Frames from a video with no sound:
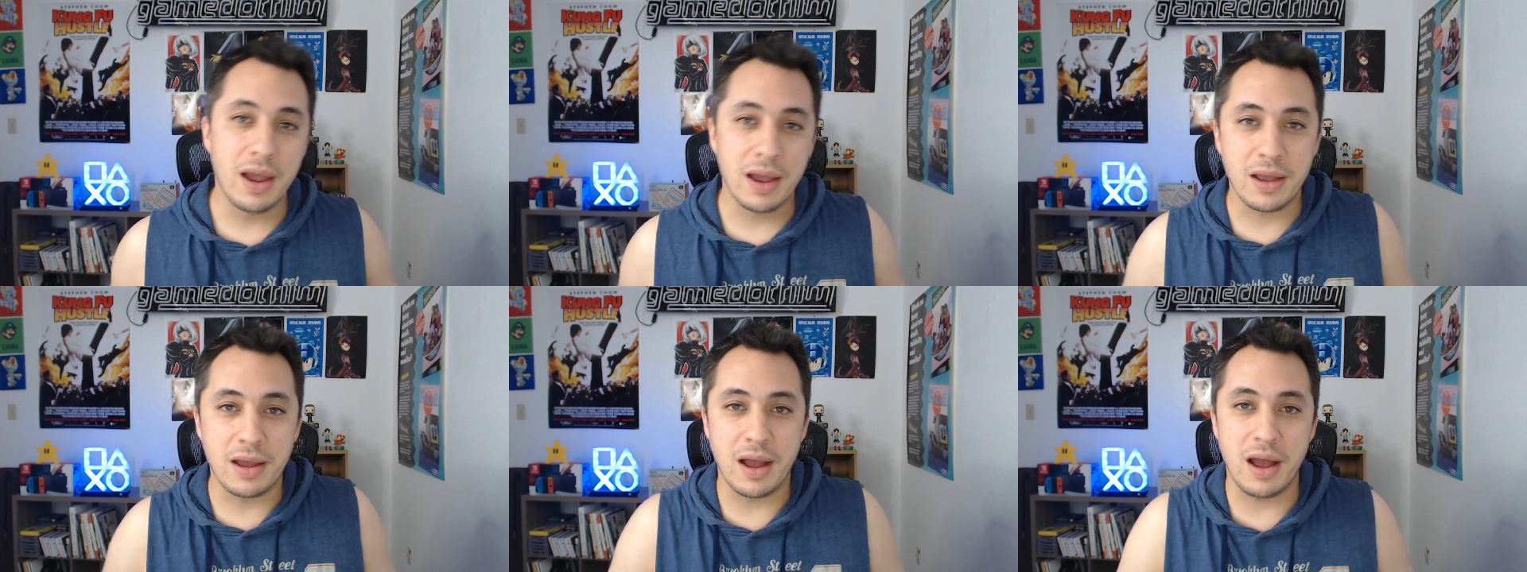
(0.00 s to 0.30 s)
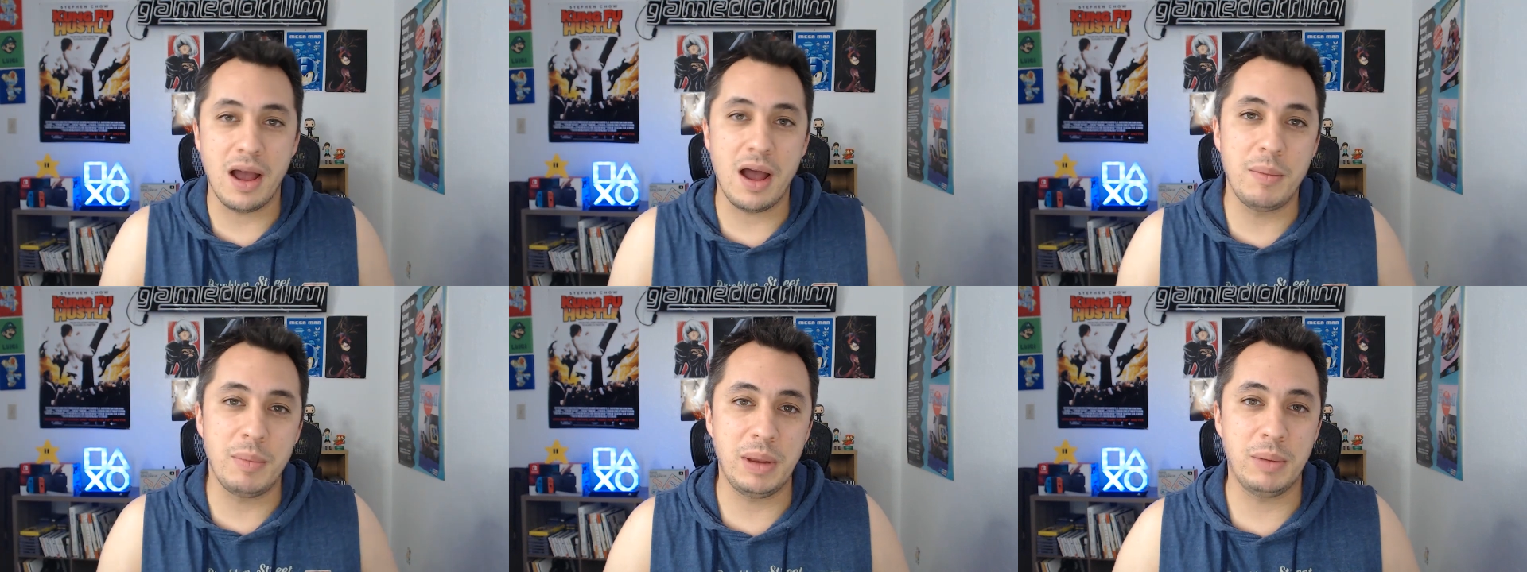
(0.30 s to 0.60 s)

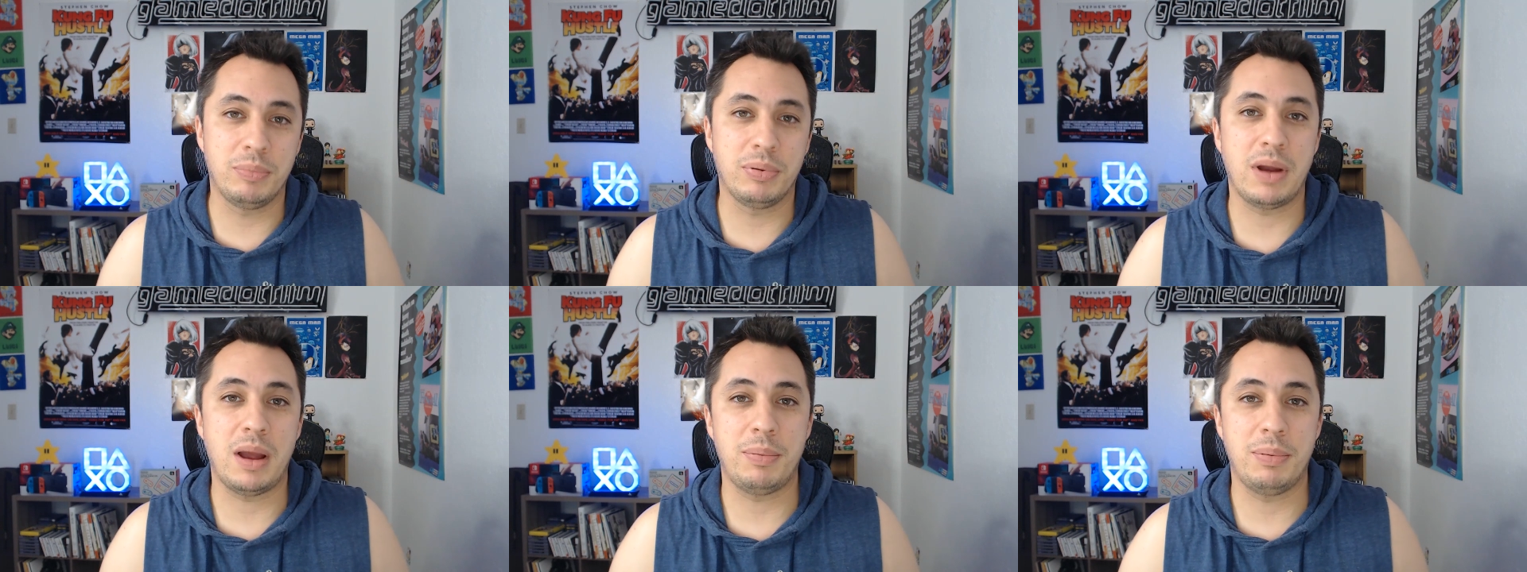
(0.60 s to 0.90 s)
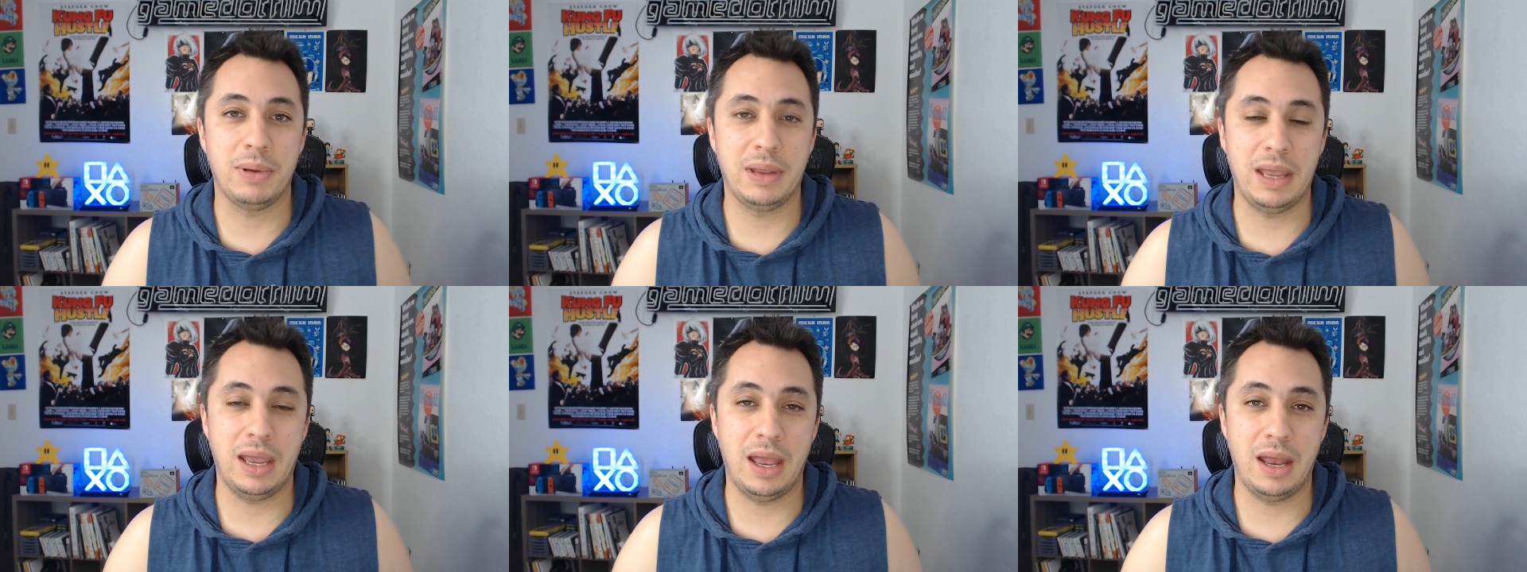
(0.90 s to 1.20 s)
commie
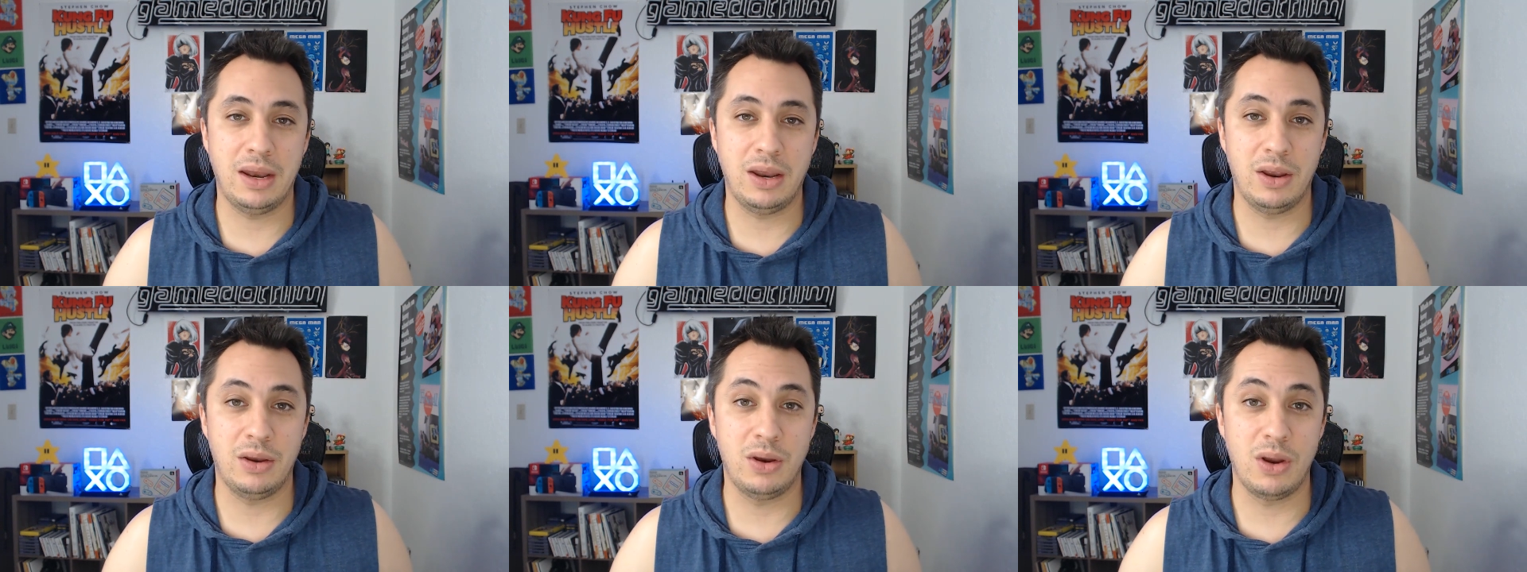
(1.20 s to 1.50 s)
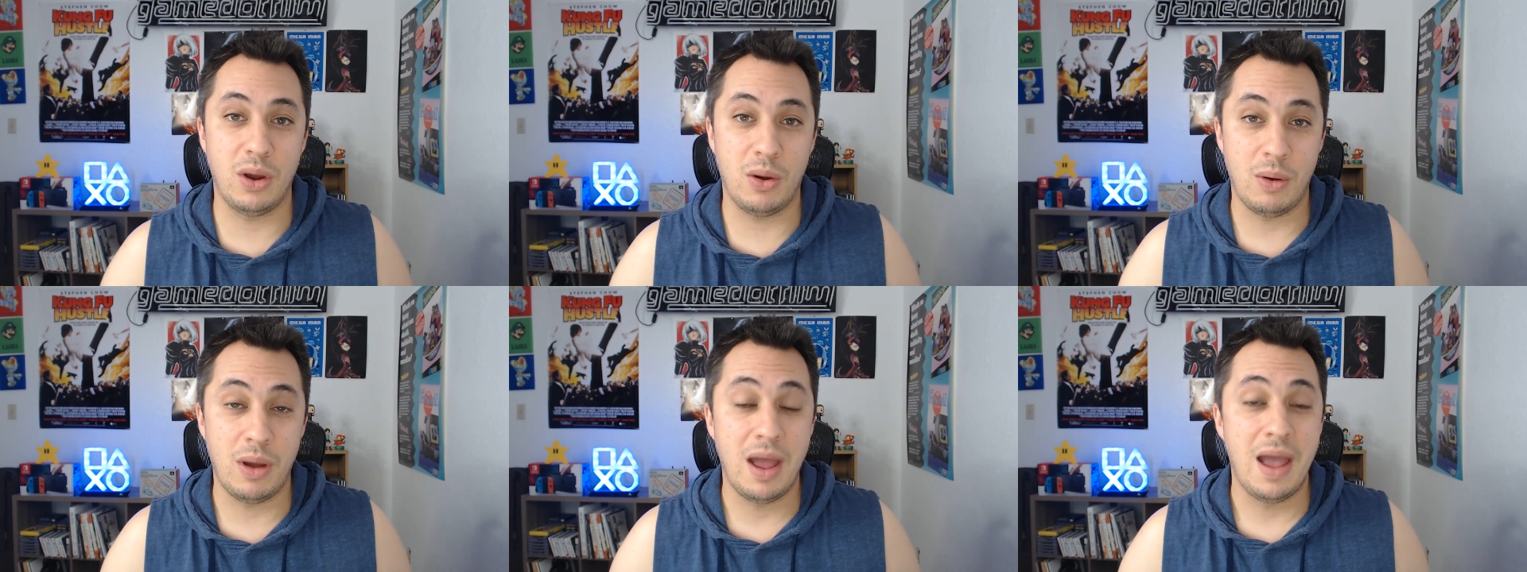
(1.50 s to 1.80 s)
propaganda,
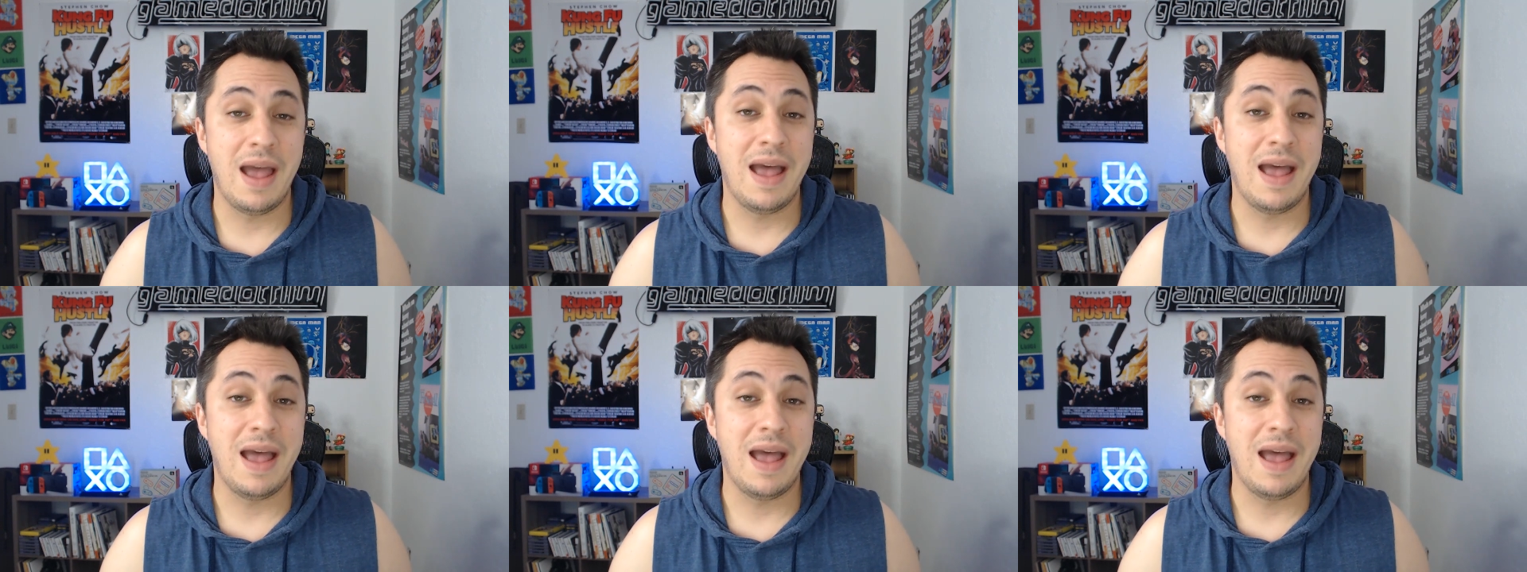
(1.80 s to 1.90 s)
no,